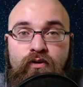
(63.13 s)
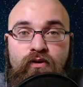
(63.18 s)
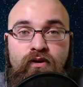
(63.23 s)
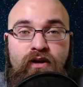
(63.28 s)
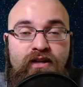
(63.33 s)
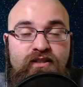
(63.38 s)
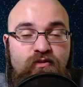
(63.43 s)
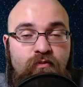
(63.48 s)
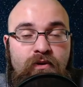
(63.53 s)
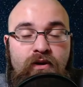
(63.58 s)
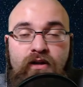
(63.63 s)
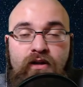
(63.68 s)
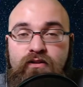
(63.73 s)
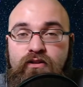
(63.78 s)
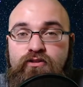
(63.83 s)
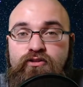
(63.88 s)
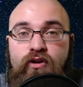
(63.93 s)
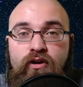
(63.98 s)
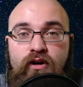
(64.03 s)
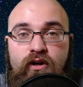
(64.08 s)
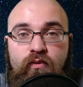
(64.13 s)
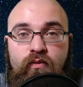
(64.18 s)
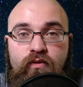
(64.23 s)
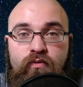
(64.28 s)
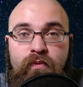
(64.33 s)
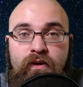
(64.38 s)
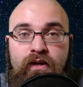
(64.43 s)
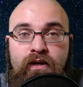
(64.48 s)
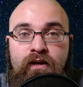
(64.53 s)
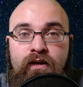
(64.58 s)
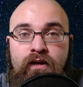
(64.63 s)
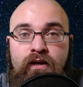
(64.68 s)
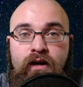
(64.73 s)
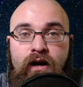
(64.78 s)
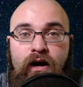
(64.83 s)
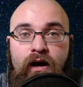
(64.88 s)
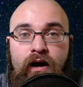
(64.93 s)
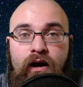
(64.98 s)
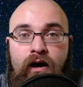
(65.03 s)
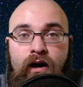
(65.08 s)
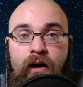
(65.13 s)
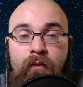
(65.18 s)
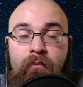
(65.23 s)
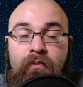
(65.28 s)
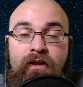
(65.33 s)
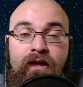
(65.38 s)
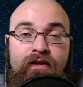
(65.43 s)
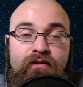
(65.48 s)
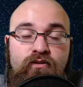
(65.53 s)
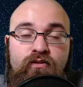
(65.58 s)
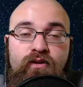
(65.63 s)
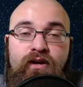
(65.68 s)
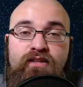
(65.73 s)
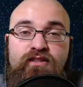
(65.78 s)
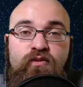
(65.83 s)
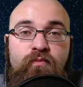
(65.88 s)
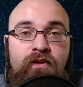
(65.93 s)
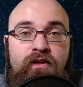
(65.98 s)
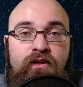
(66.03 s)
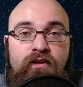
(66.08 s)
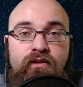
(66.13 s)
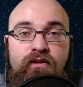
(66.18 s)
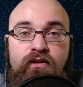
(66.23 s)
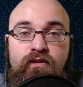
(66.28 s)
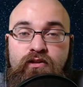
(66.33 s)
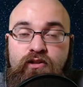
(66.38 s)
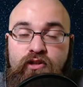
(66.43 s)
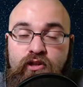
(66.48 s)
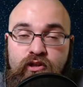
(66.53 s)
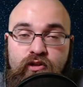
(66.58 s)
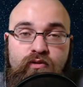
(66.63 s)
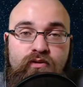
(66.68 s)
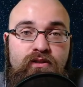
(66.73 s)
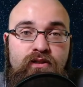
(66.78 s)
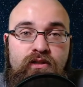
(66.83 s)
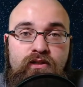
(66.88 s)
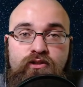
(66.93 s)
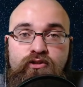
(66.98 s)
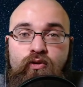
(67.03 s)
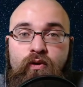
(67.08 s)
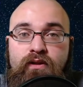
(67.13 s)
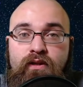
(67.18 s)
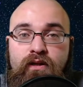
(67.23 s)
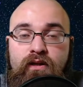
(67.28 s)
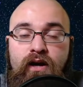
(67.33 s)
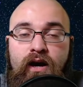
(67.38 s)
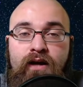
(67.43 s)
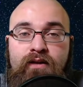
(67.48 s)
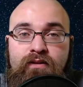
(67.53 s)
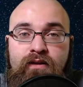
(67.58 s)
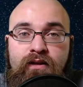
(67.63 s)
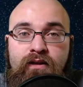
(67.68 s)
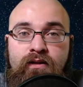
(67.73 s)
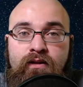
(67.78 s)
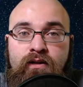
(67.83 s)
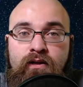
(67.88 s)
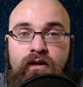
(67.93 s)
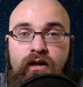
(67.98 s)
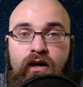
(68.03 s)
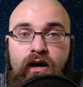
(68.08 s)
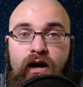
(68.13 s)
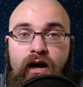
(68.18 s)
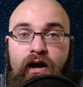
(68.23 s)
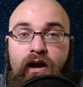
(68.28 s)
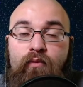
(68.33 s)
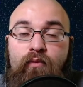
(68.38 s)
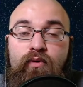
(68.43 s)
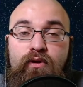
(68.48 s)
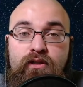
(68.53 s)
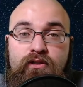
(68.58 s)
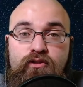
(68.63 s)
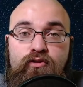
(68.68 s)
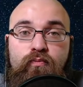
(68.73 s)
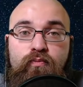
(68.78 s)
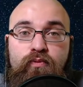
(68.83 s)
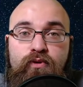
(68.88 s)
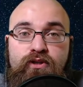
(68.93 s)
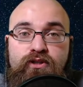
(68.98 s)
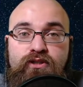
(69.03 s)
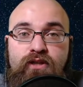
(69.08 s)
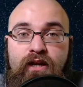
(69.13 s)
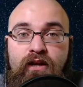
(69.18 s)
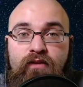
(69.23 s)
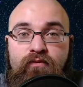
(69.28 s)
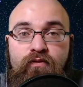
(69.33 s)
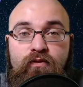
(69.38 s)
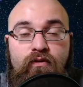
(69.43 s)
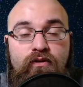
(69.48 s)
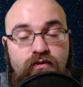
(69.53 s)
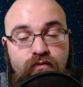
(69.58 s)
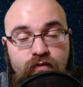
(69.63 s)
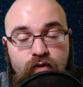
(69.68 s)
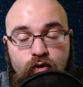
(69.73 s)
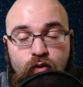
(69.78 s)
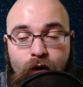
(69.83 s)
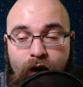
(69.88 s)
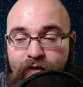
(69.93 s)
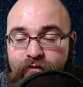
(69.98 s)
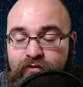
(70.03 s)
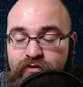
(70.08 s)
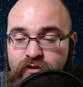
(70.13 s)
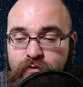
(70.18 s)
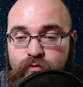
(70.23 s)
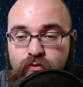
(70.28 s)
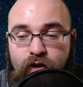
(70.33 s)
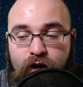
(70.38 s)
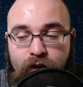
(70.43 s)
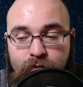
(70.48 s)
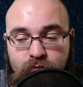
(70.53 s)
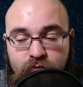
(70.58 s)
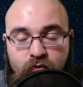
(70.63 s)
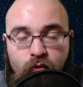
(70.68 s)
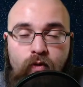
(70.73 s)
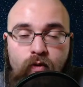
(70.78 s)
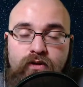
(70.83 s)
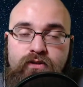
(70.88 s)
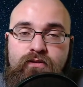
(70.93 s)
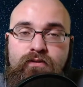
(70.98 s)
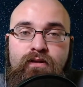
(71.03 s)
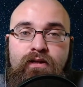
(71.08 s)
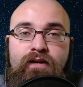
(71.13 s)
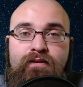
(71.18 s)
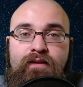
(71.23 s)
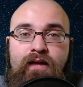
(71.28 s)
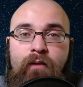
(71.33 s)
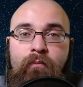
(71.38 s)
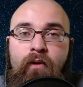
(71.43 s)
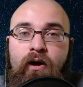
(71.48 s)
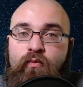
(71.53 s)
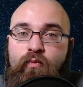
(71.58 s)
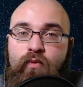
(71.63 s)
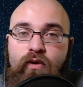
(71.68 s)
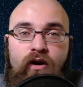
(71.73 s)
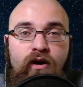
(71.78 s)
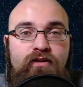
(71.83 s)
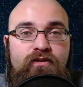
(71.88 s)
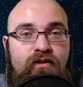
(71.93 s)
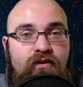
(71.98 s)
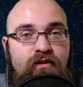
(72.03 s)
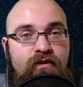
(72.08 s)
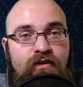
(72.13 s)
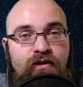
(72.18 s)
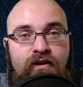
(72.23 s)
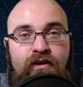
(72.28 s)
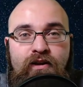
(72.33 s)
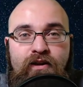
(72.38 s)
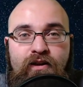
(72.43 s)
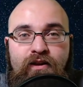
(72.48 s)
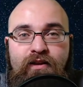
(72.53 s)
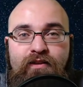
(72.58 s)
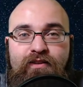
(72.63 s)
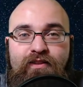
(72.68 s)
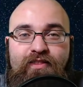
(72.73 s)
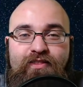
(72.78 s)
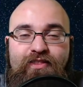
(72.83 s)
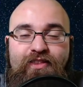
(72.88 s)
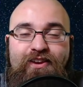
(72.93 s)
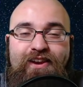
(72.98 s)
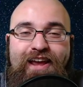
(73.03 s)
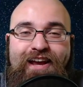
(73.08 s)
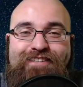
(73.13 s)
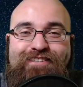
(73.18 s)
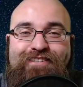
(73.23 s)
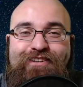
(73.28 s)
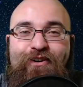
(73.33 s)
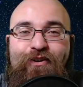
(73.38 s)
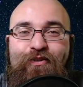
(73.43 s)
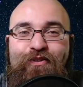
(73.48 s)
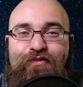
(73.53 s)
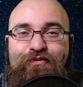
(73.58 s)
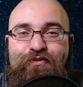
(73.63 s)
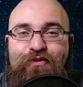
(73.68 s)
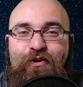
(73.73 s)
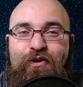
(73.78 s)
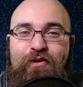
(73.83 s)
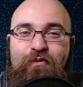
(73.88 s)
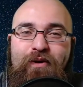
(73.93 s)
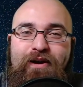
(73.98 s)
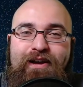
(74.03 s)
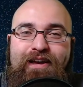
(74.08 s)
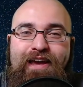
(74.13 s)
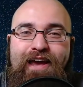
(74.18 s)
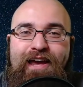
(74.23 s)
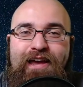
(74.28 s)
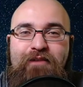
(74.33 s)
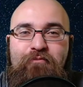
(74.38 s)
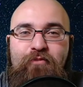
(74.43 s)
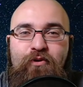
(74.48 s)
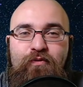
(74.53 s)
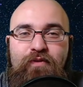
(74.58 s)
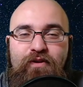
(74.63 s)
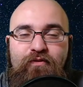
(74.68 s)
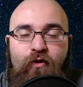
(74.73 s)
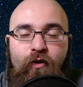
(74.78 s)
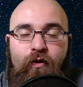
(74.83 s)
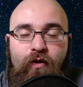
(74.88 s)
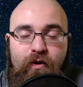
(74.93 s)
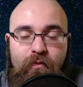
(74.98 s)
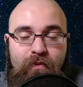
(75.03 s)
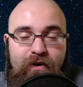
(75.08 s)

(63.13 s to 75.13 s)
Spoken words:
You guys have been on the journey with me. I'm glad that you guys have been continuously enjoying the content. I really do appreciate it. For those of you who haven't subscribed, of course, hit that button. We're on to the next goal of 31K and moving forward.